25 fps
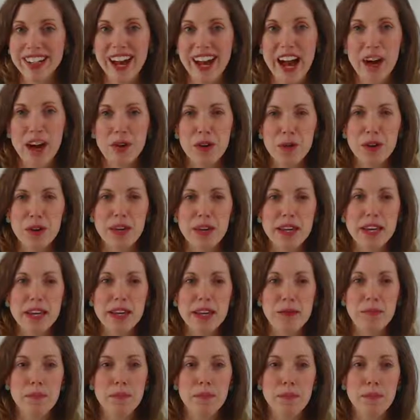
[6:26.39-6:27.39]
How do we
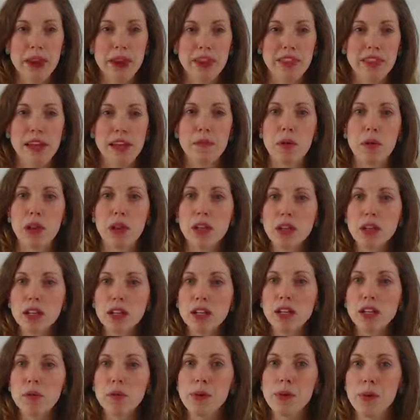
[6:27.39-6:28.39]
make them a
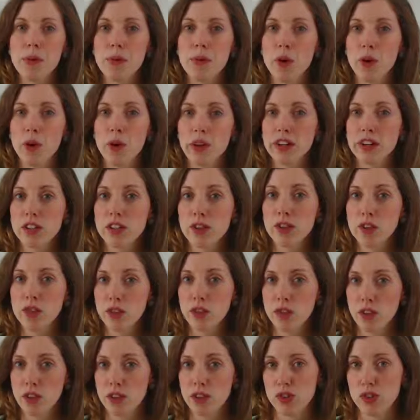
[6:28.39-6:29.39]
little bit more
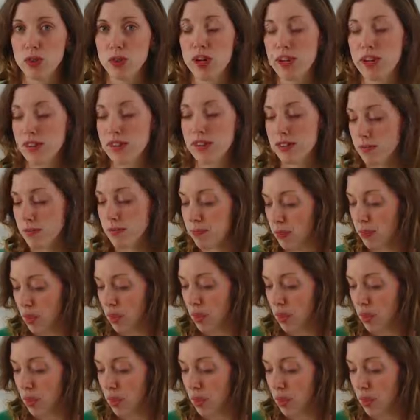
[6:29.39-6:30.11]
useful to us?